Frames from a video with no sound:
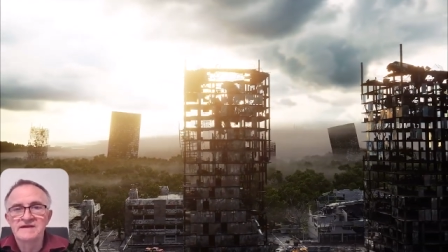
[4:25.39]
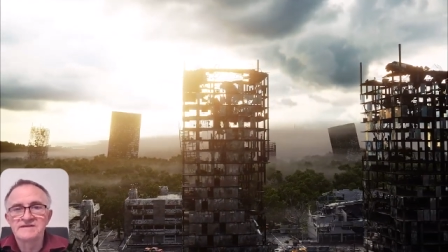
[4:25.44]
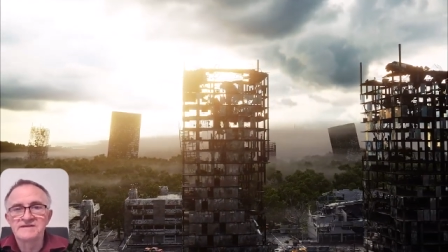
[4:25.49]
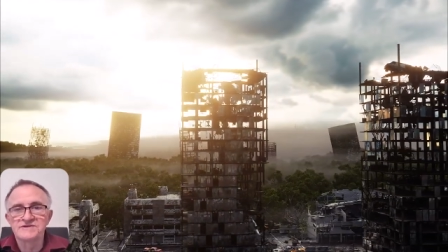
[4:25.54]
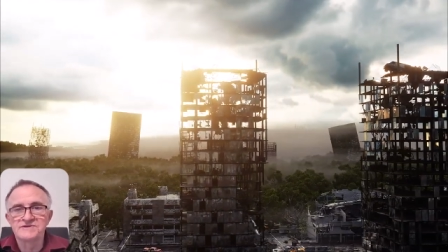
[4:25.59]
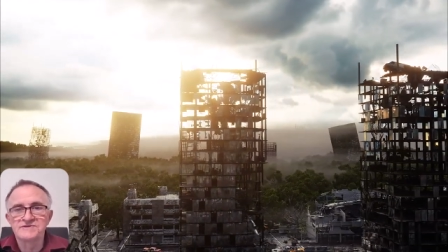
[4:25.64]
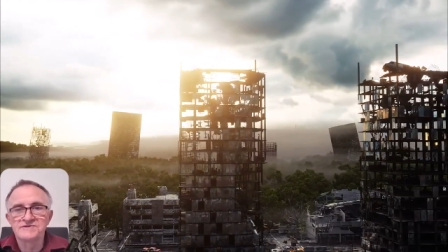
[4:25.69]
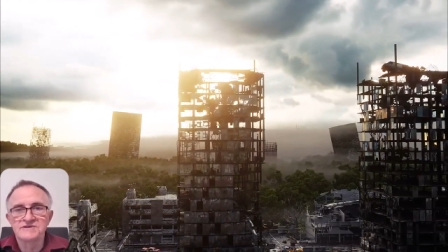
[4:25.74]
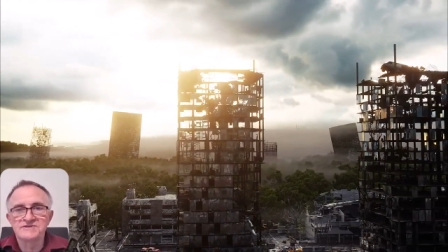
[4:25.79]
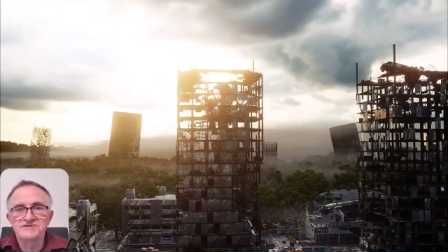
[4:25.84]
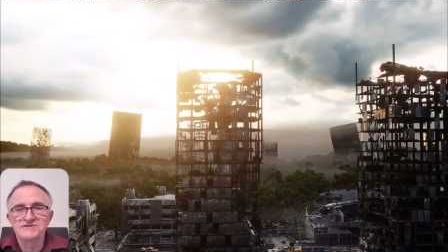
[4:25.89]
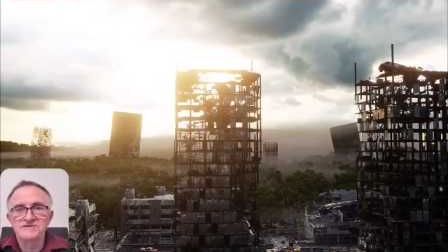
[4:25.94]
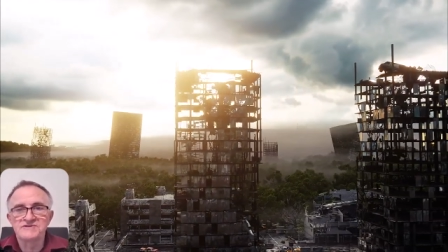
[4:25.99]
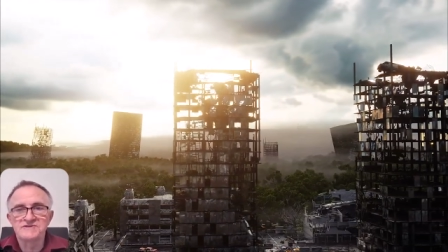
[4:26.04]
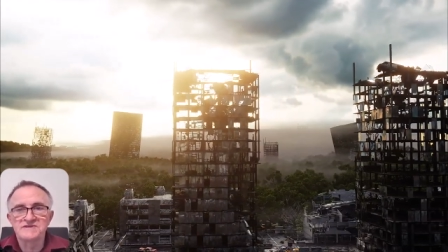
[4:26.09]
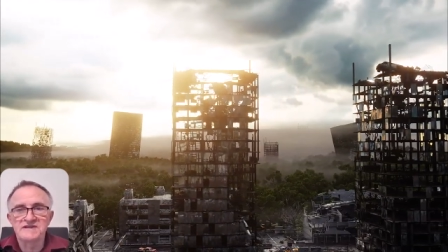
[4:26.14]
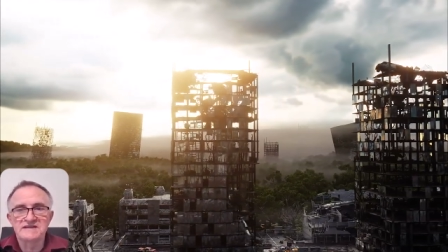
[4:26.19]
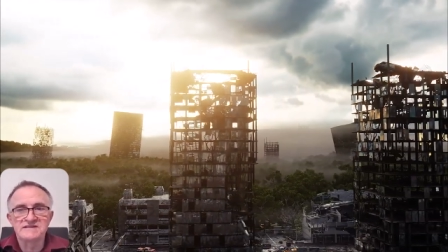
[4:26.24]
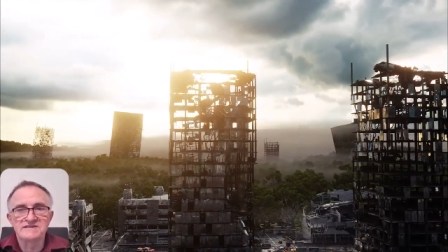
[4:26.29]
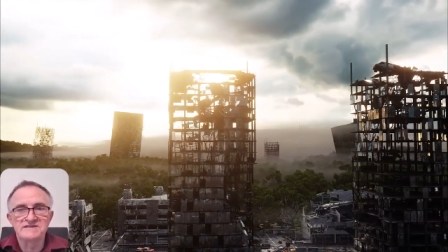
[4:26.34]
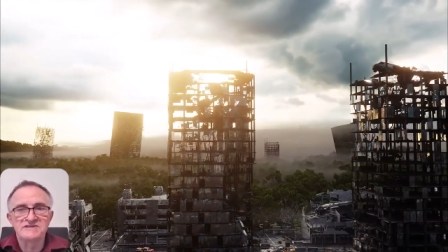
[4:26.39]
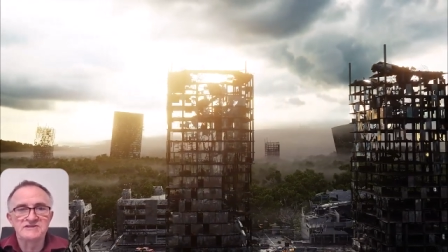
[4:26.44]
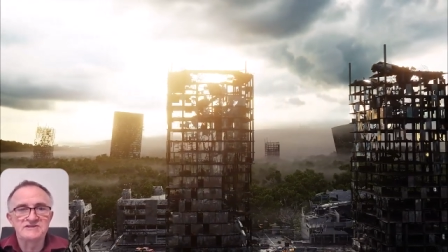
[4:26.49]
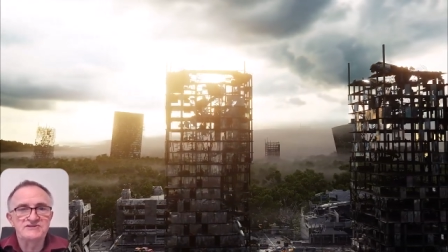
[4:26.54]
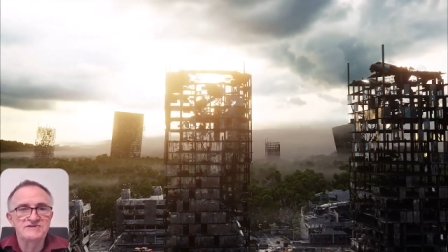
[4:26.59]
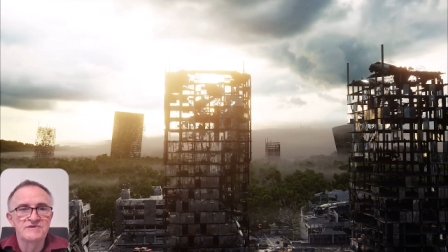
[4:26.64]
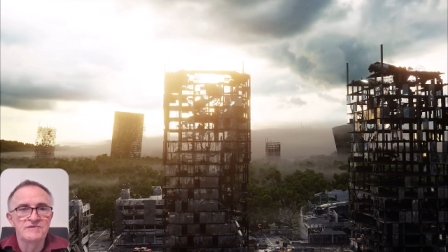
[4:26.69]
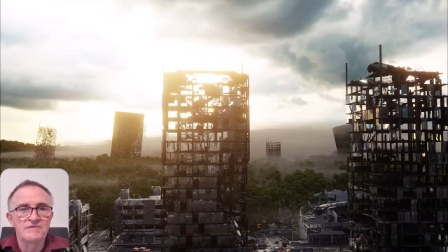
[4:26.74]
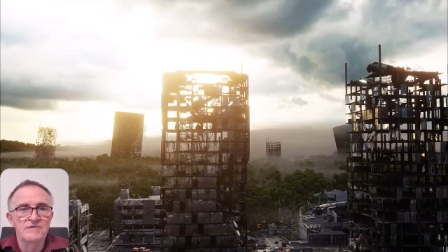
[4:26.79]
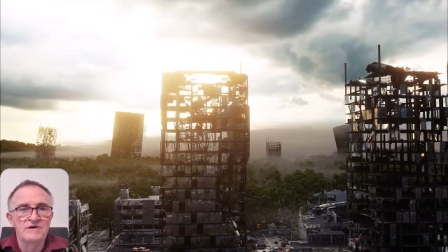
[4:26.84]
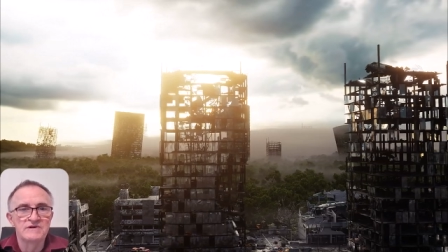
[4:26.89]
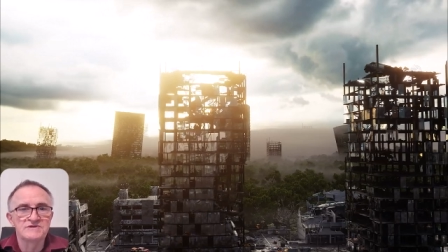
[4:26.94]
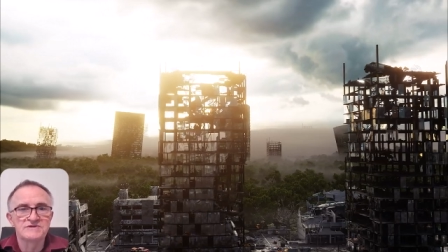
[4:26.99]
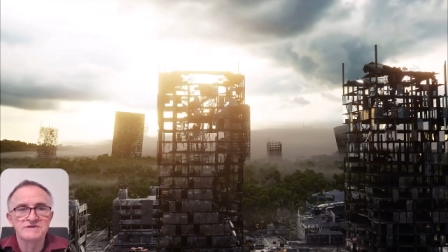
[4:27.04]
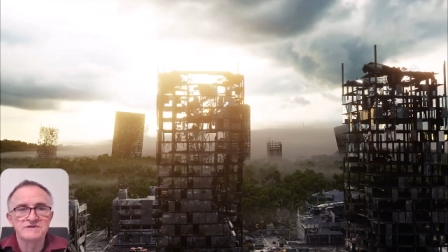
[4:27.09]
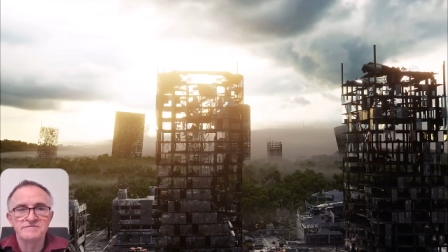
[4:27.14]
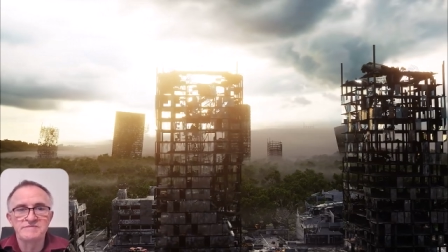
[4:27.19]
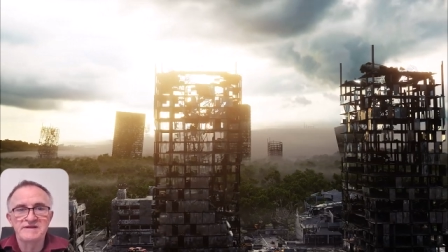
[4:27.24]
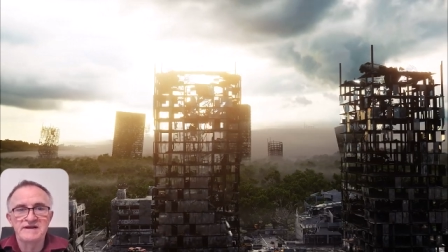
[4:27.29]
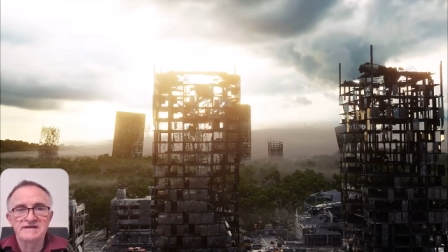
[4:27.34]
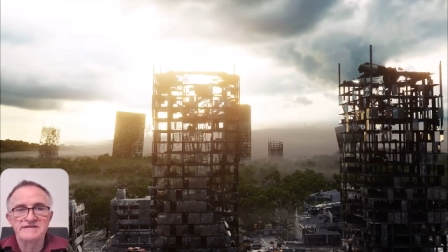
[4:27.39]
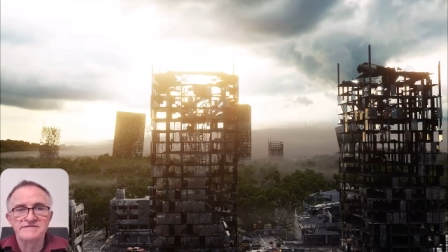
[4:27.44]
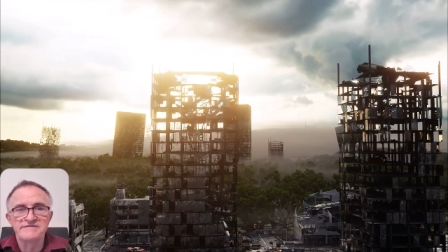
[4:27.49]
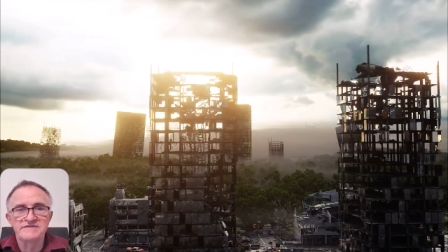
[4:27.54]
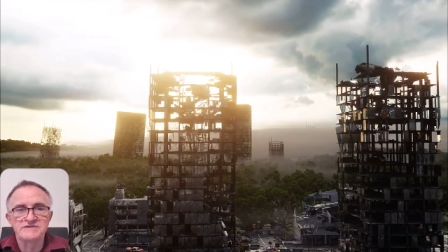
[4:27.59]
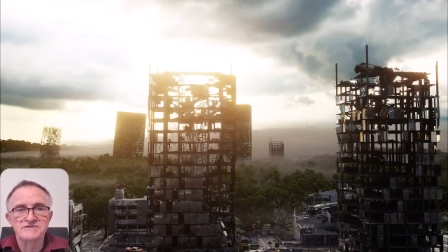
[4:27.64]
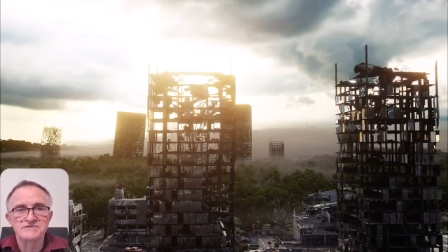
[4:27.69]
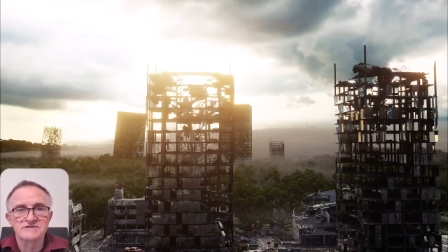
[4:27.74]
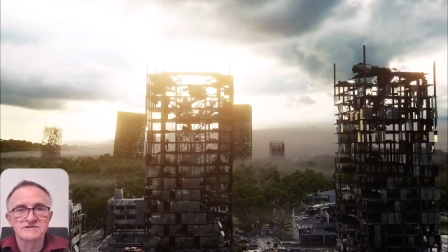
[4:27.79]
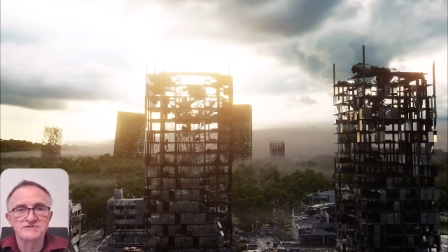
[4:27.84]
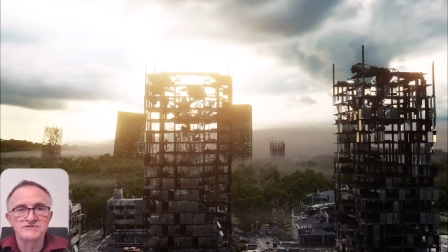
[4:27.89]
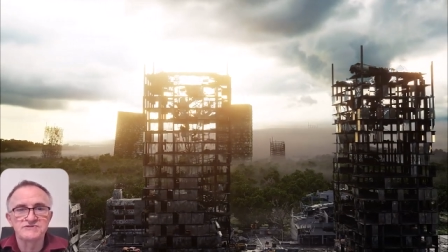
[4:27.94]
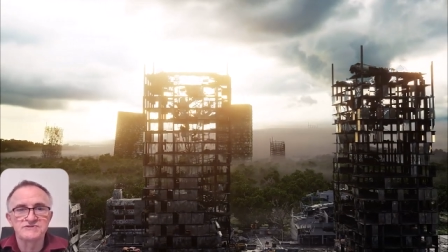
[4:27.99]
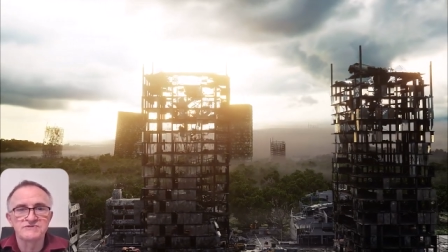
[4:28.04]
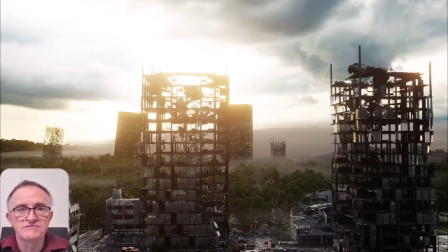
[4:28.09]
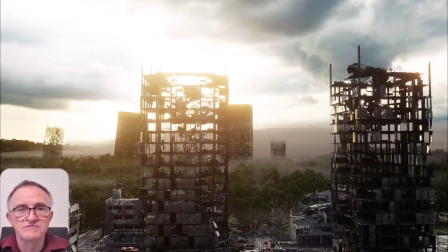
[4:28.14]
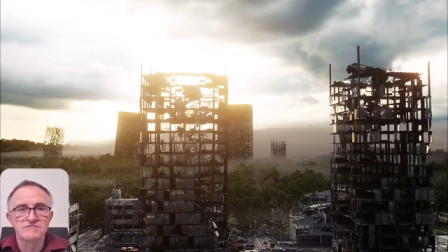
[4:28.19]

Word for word: destruction of sanitation and water supply infrastructures,